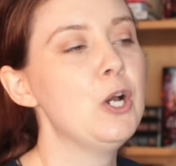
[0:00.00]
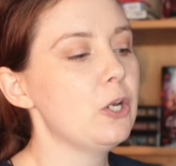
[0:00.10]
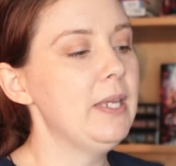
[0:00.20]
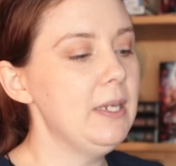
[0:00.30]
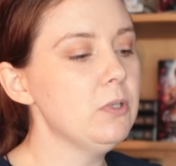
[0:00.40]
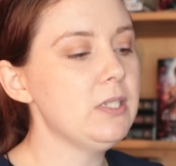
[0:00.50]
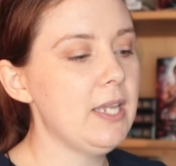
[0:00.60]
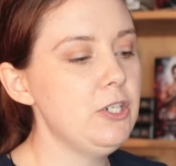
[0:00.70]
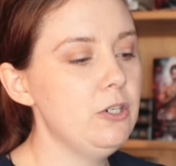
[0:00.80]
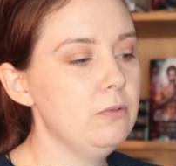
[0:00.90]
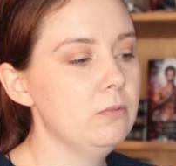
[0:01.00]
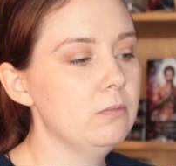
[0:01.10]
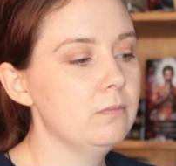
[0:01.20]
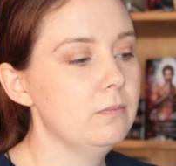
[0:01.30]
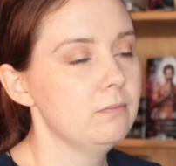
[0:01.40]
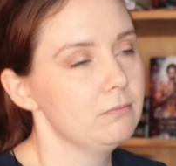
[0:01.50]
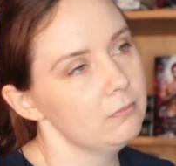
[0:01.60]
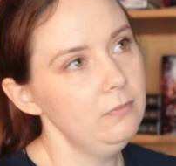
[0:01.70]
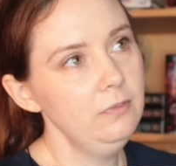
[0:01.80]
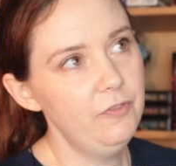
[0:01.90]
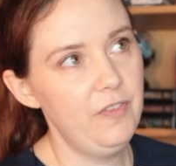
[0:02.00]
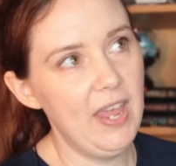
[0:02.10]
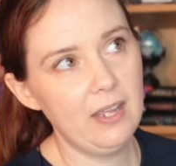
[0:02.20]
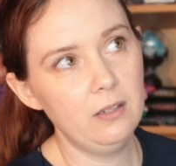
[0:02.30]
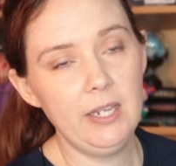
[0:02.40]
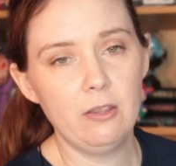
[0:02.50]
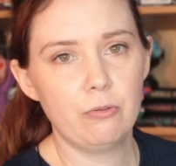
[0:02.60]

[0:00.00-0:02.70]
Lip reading: So he will send you vaguely